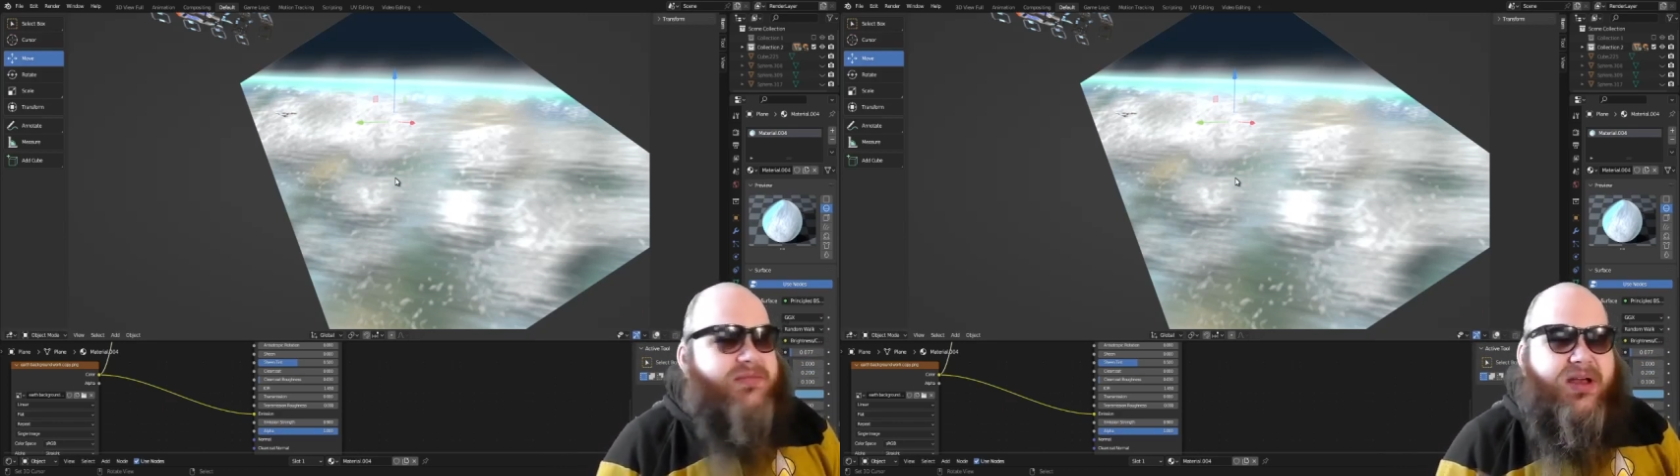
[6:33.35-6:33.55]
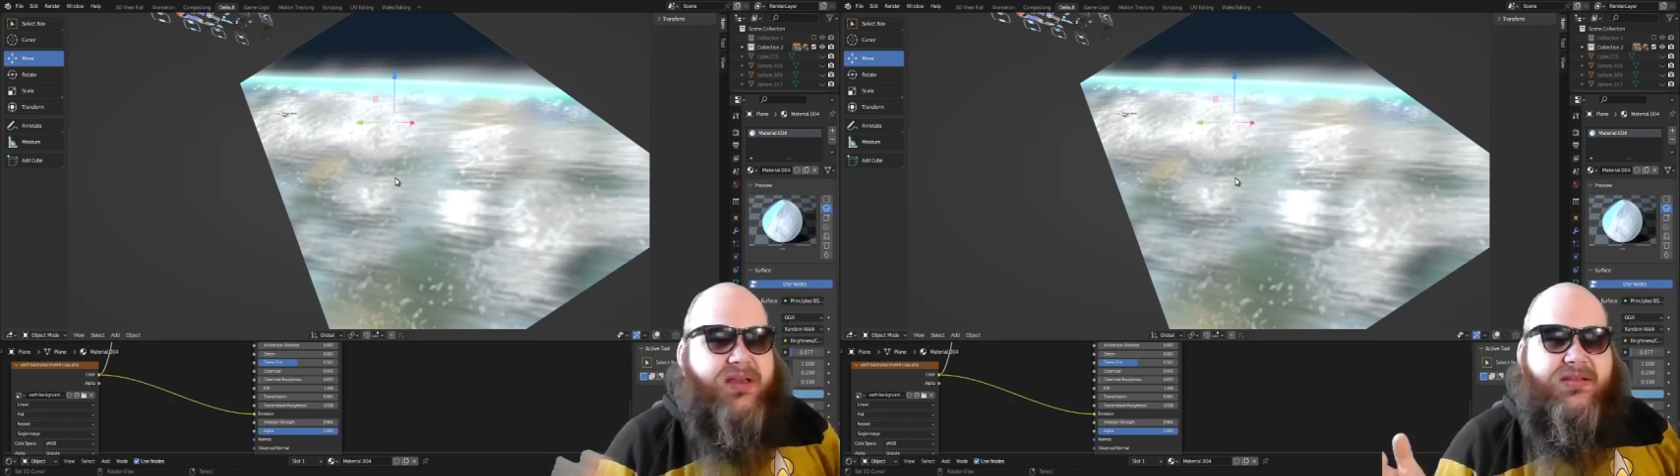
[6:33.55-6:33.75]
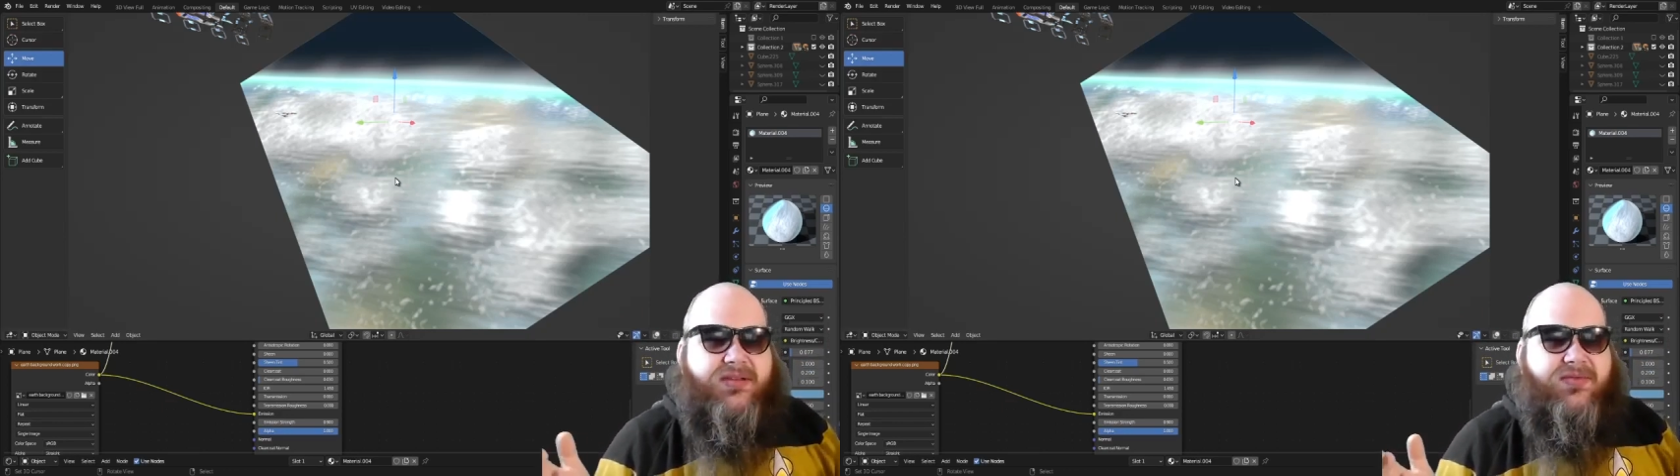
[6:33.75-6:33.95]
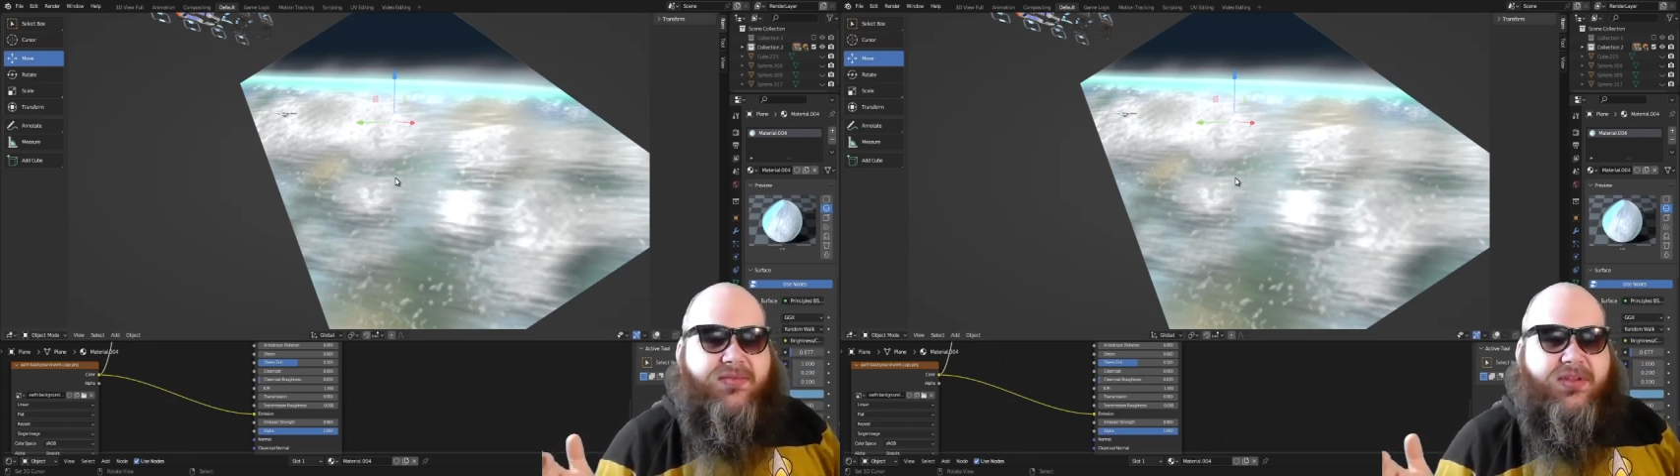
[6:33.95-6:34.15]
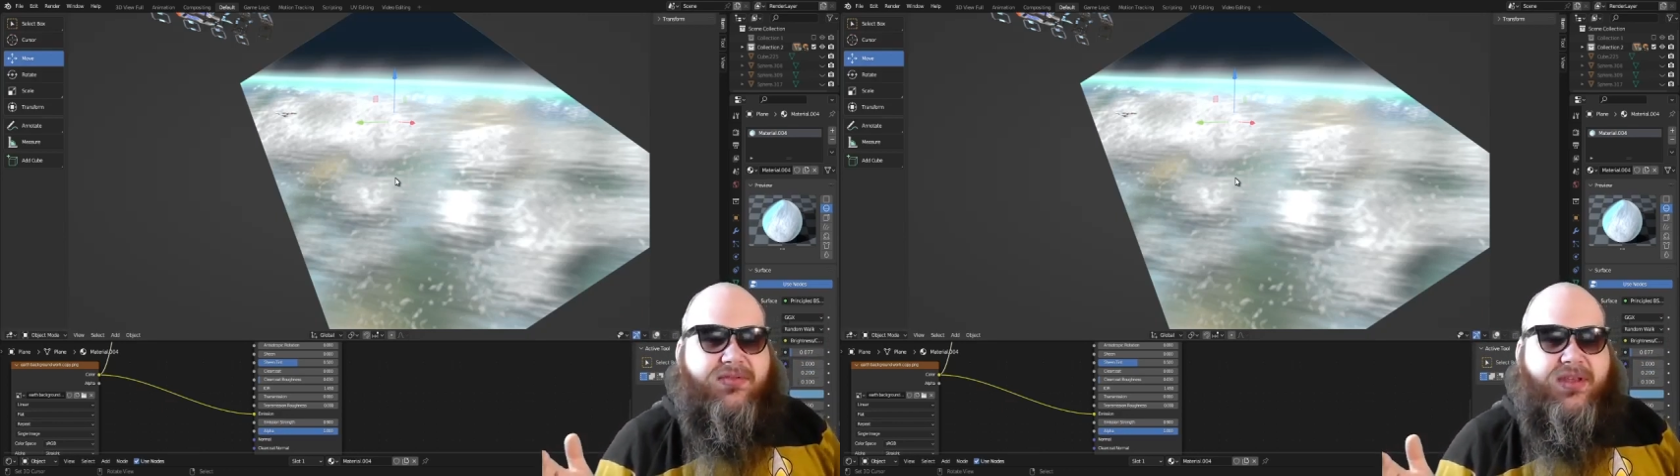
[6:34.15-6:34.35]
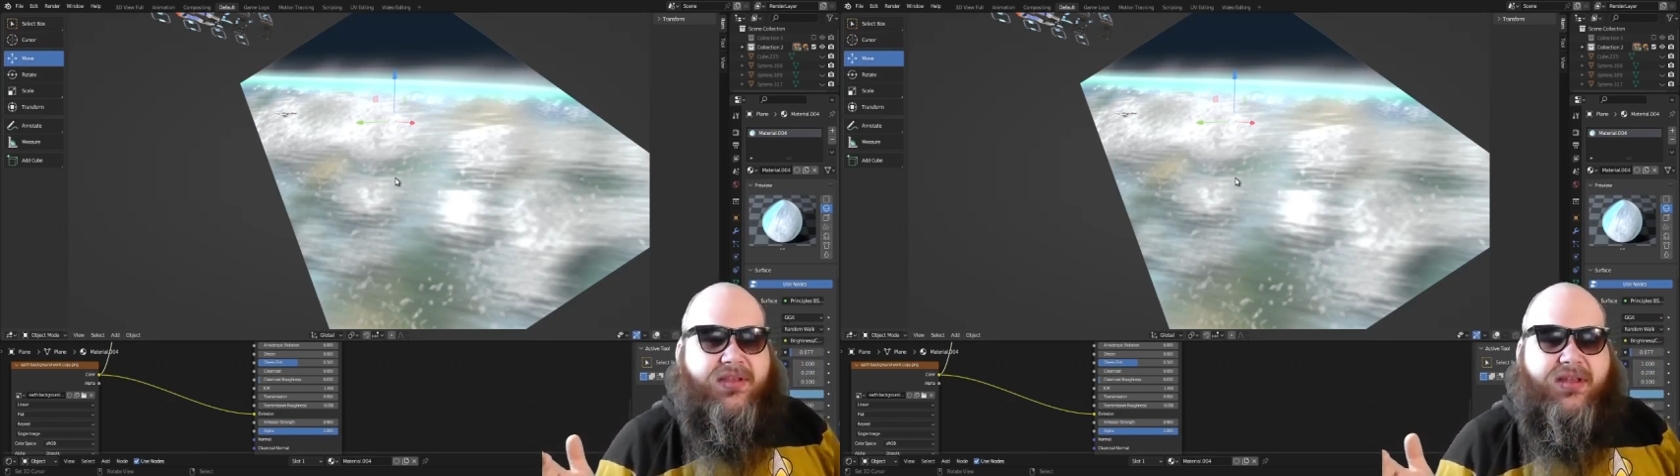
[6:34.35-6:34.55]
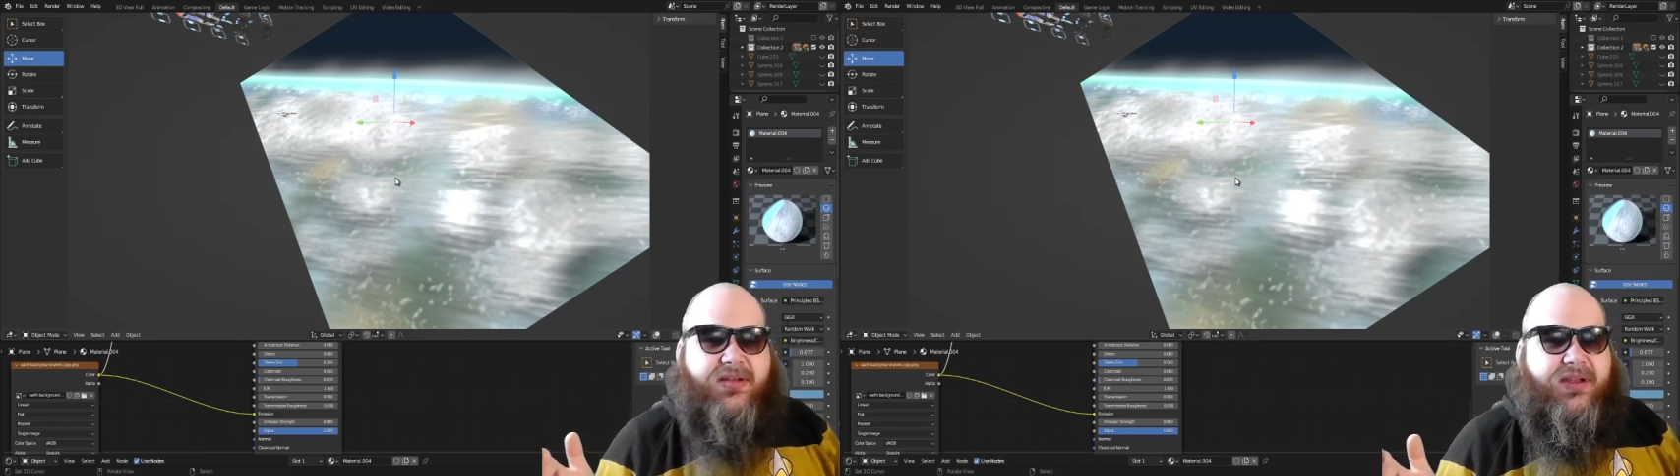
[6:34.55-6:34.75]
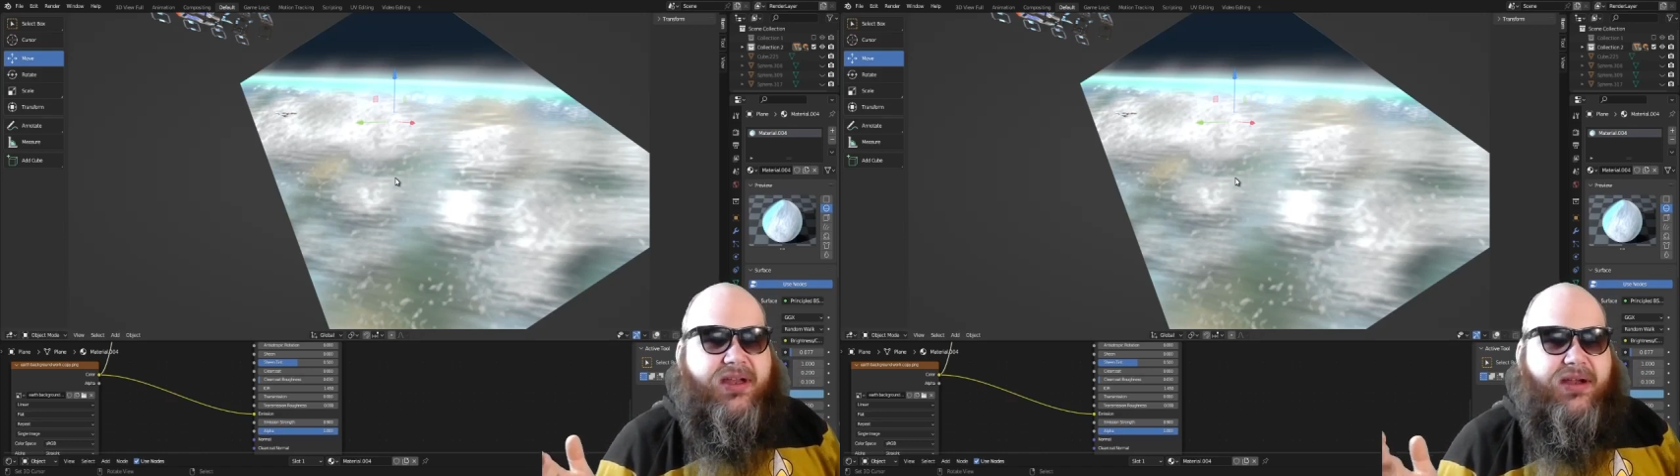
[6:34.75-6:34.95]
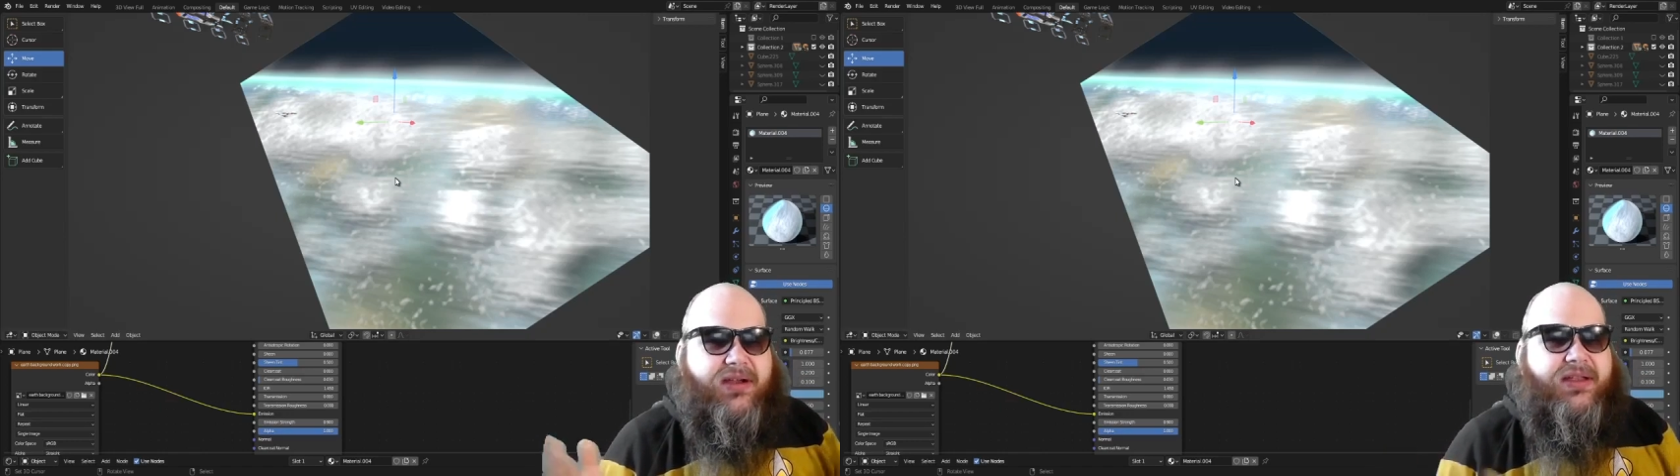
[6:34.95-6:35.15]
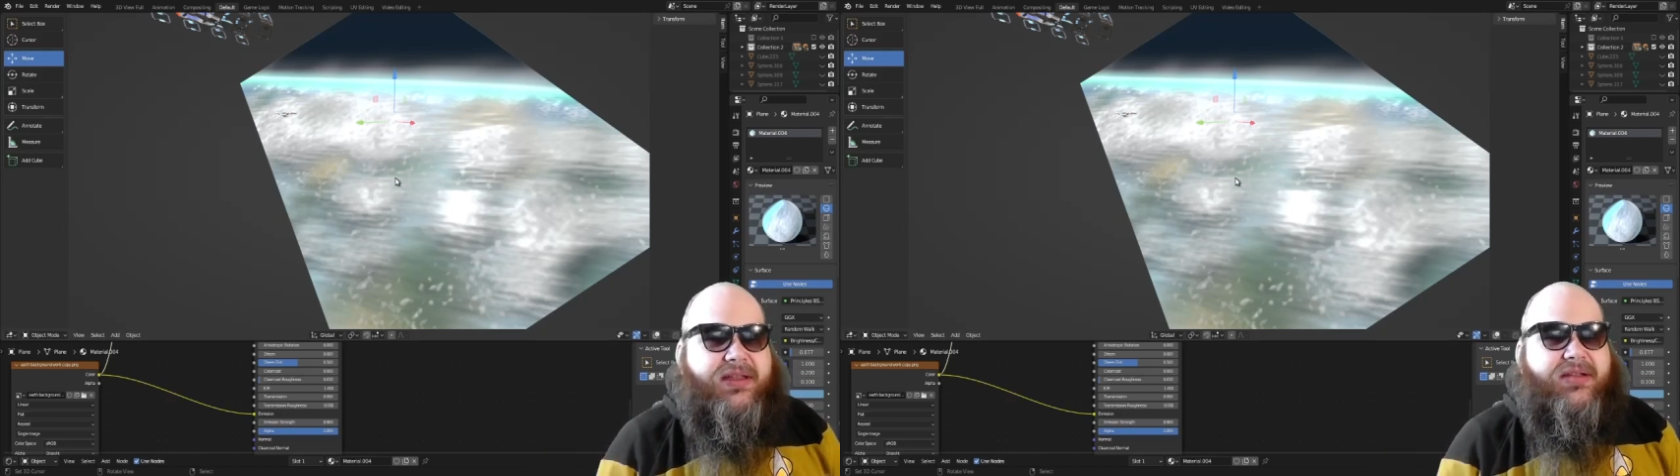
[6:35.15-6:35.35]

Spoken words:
composited from other things. I don't care.